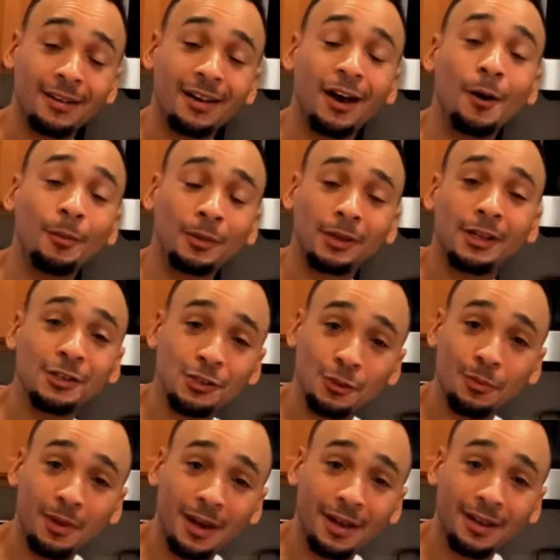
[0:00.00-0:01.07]
help cleanse your
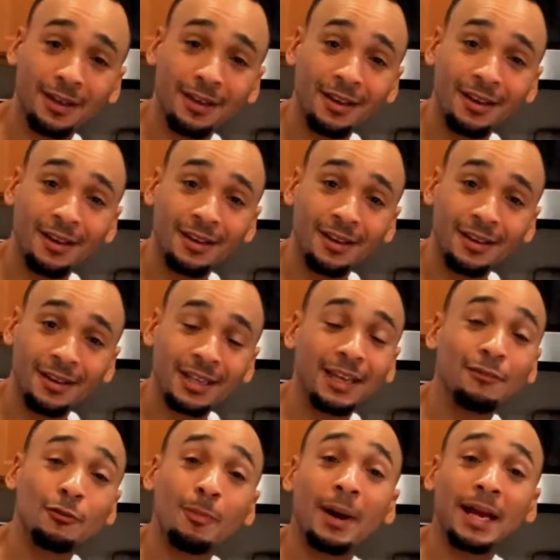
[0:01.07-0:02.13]
body,
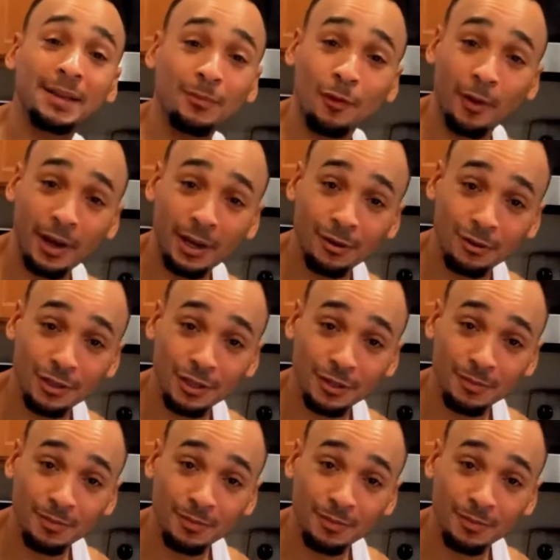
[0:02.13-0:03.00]
give your body more energy.